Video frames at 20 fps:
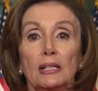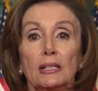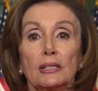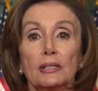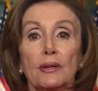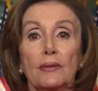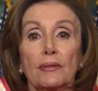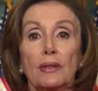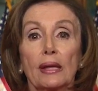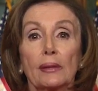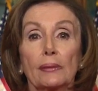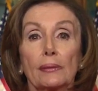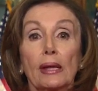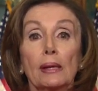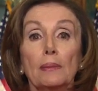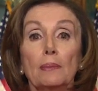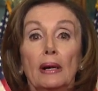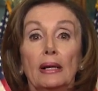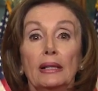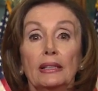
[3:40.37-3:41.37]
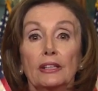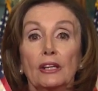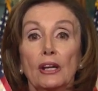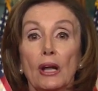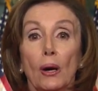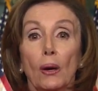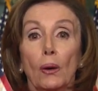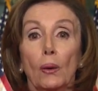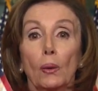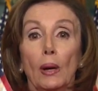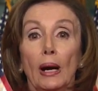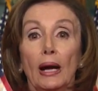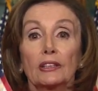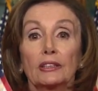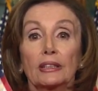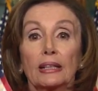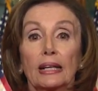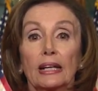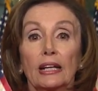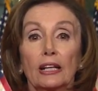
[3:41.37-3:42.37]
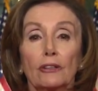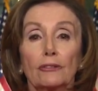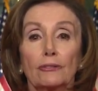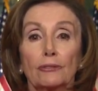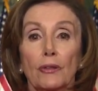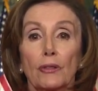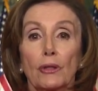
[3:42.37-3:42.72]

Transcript: so that they might know how to care for